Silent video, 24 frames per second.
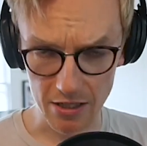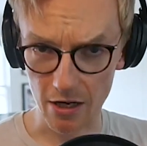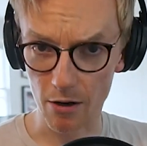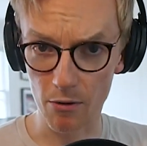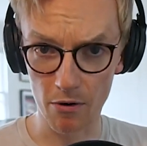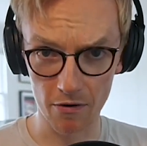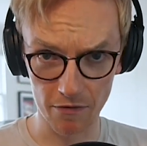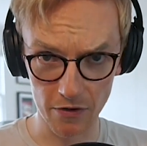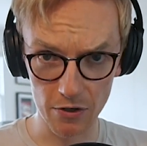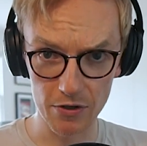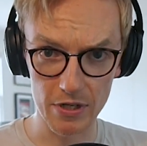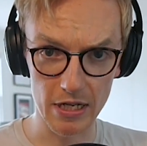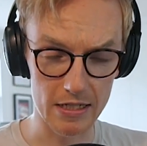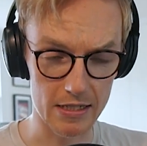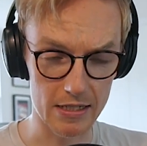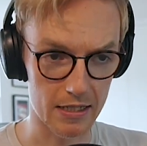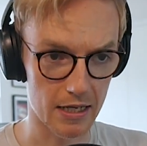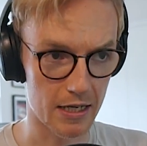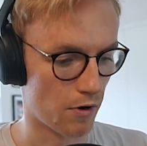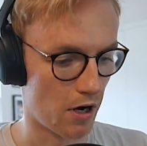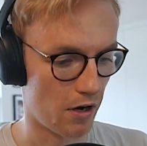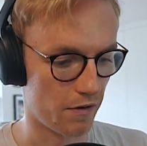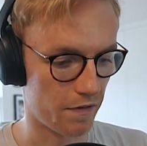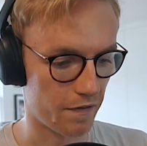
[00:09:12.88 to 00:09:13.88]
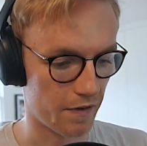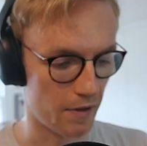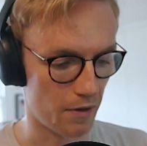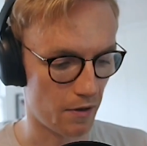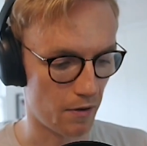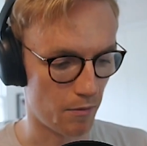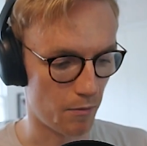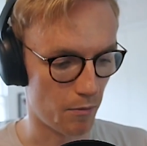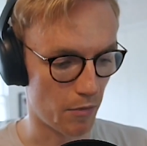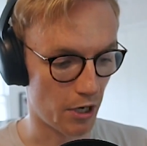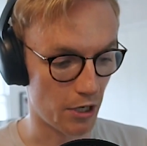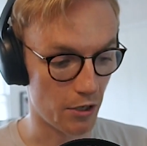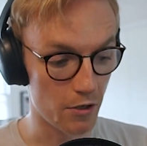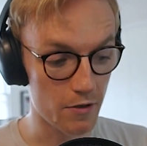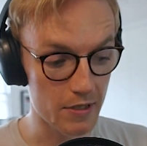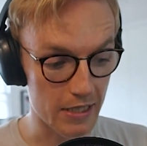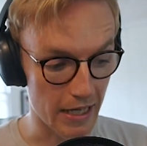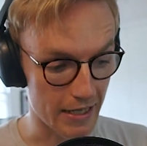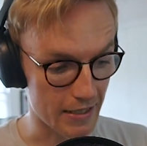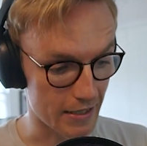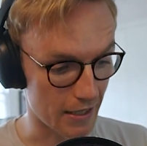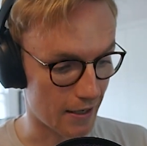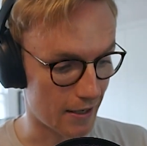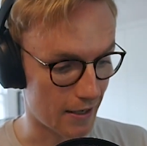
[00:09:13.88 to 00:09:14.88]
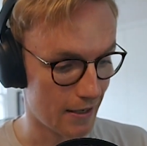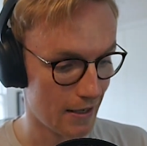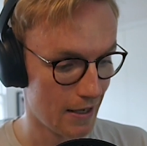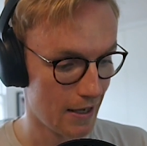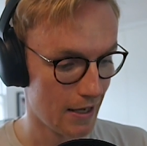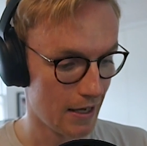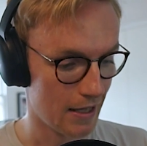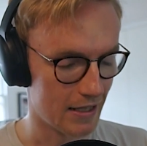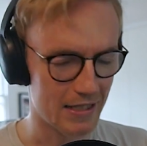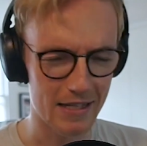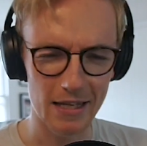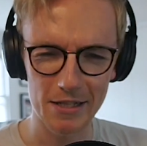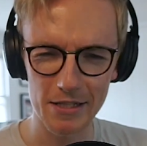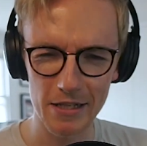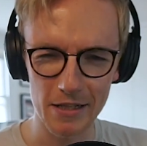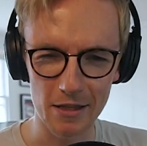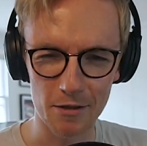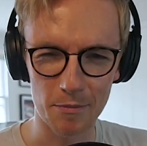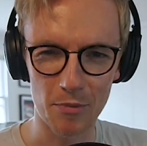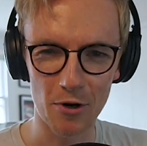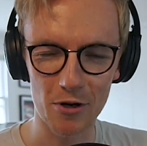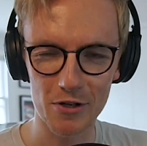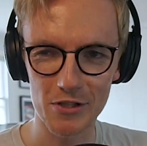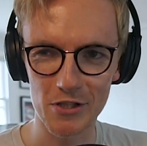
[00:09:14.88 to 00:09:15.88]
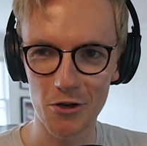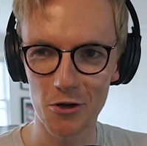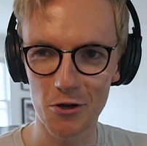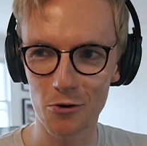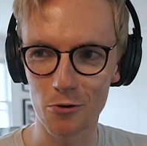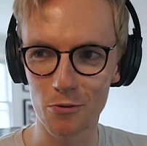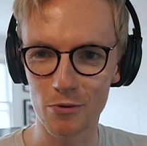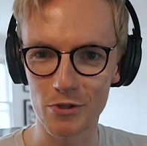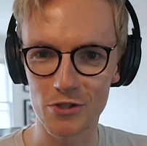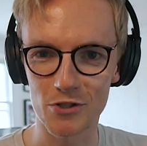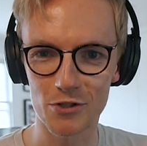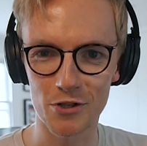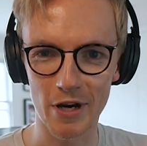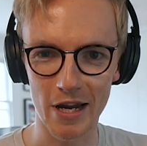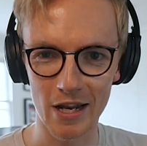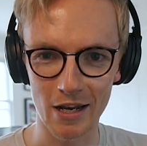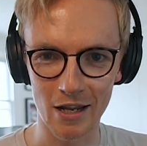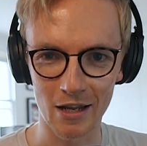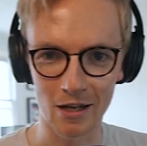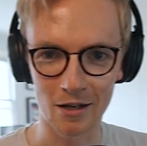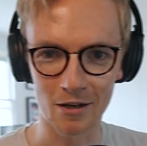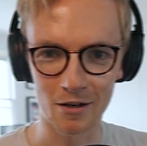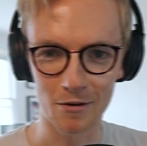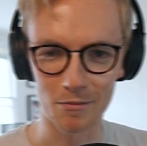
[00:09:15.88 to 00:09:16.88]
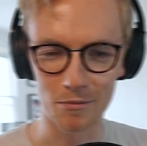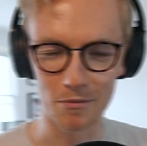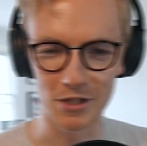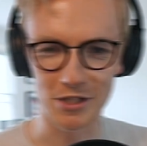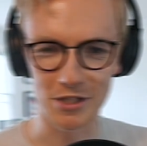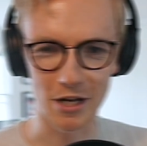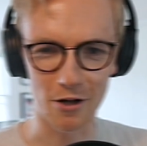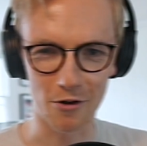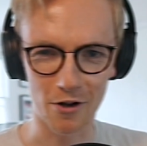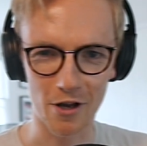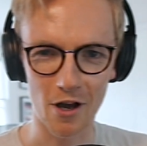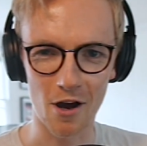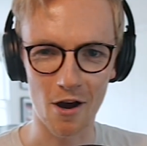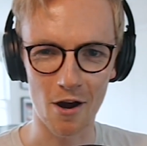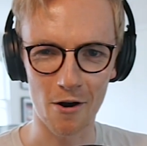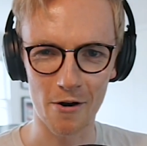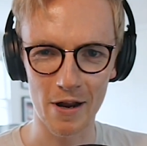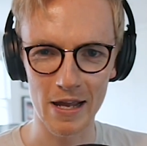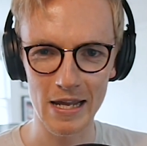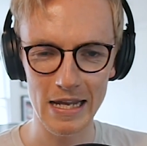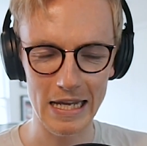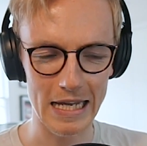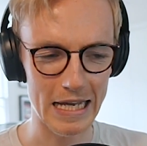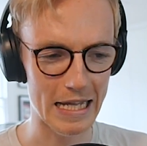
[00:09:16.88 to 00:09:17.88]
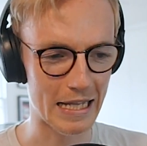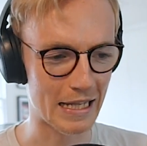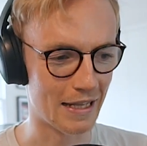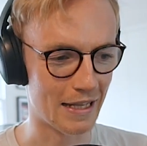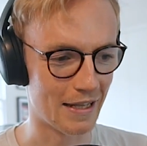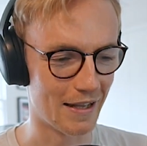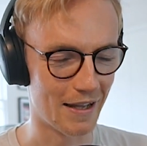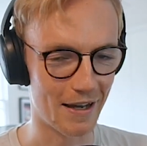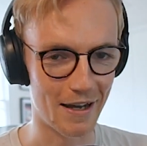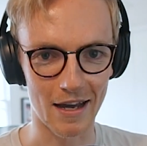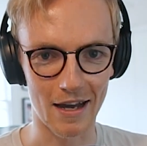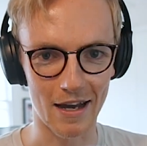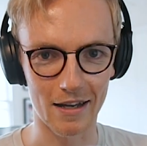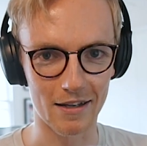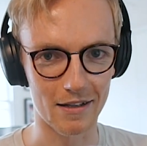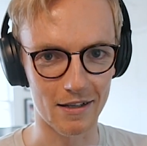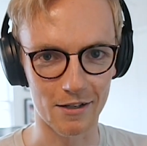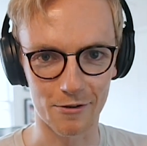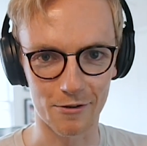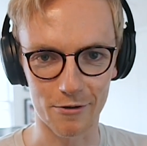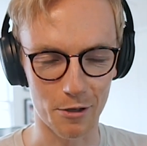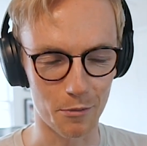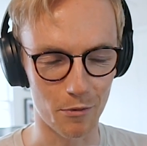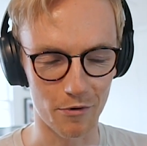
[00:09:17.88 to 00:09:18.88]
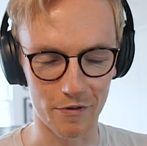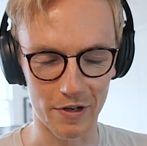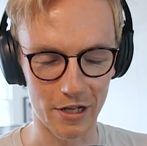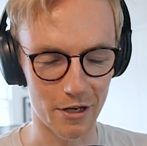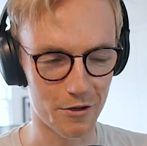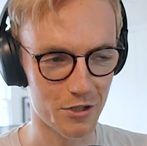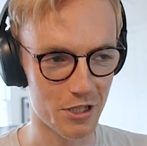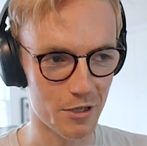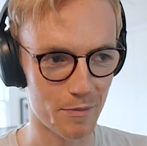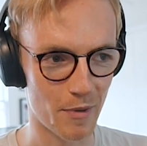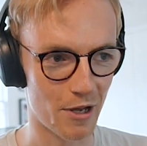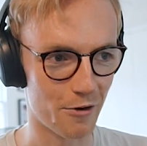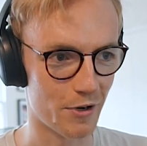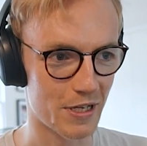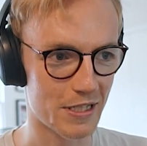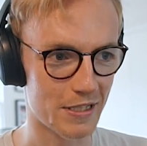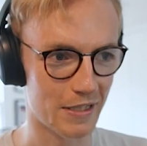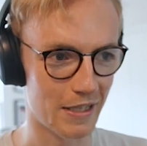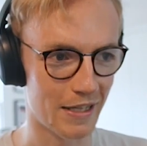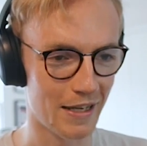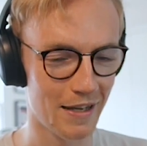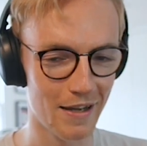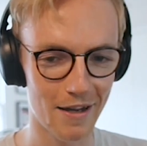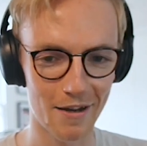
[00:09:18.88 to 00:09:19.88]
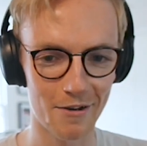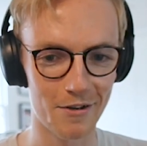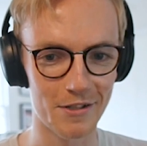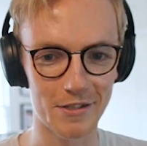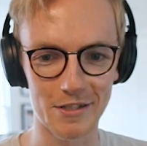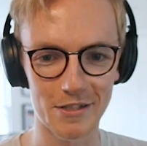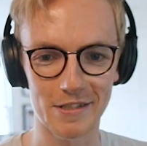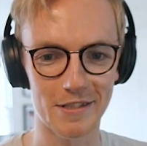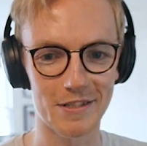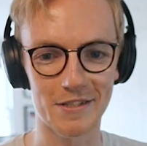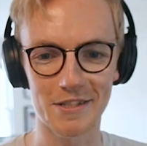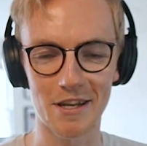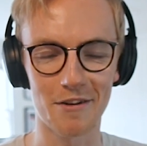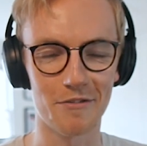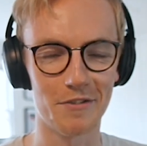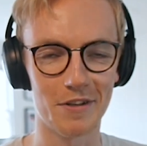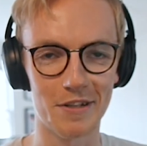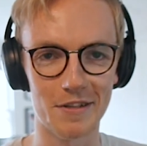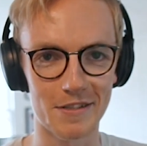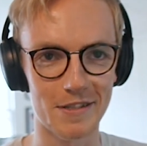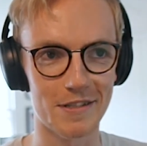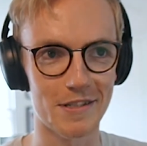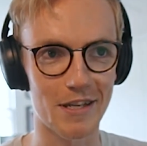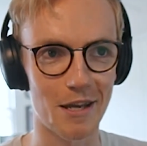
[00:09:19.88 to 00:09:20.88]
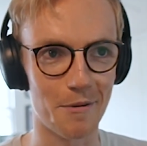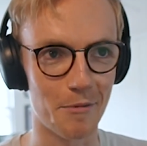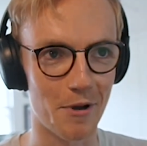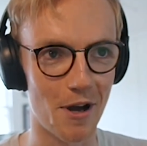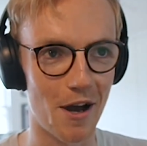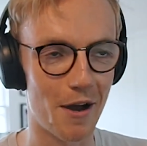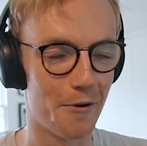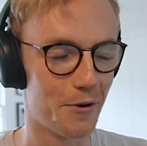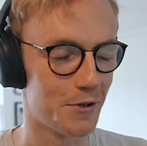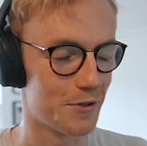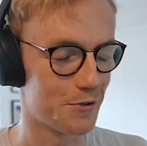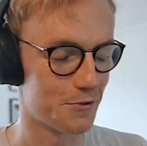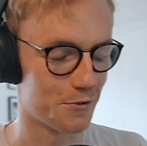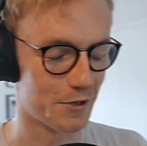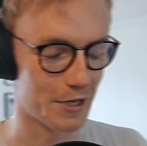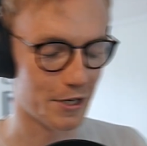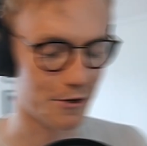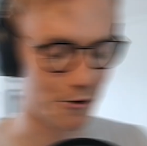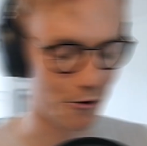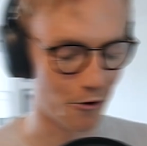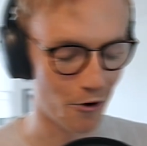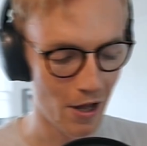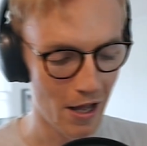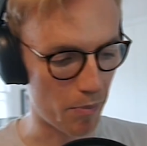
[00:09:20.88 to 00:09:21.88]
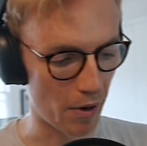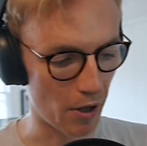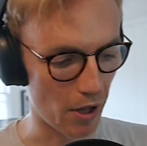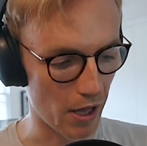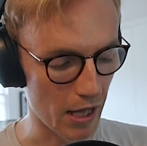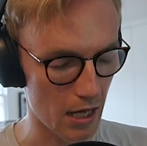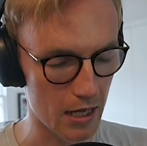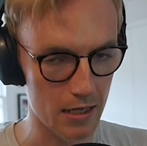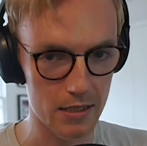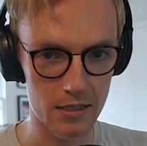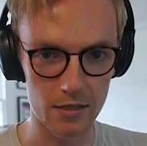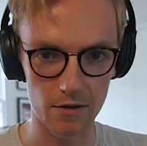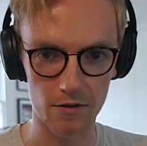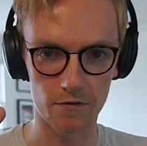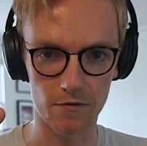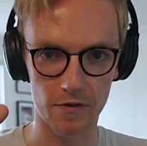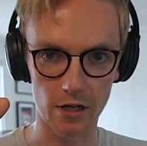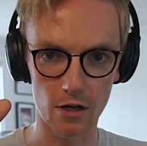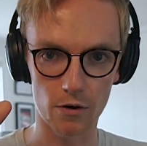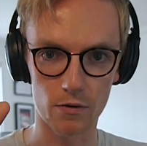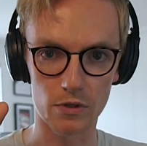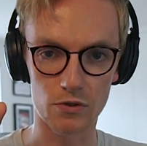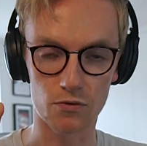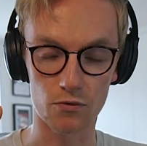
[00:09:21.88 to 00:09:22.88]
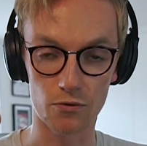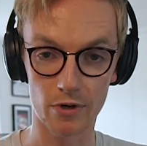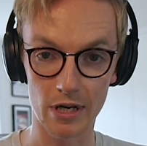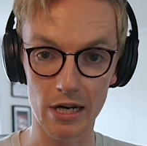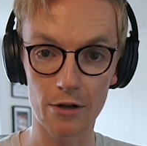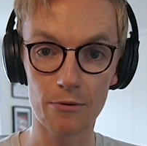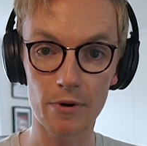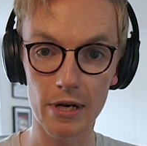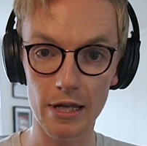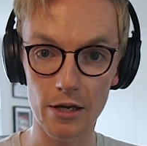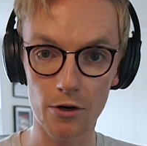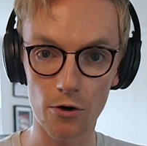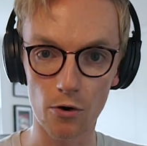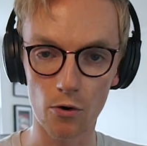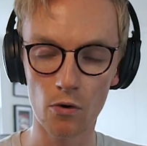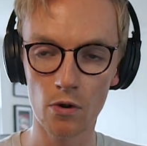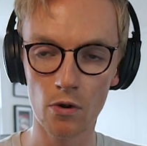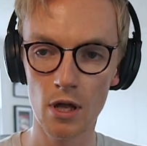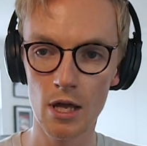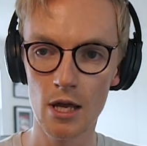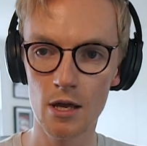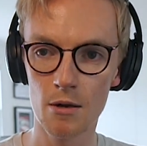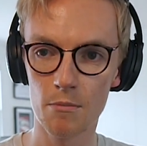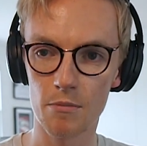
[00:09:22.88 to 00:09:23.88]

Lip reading: I reviewed his graph in my newsletter. It's actually the boxer who was training Michelle Khare in that incredible video she made recently. I only just discovered it was the same guy, which was really cool. But his video was really, really cool.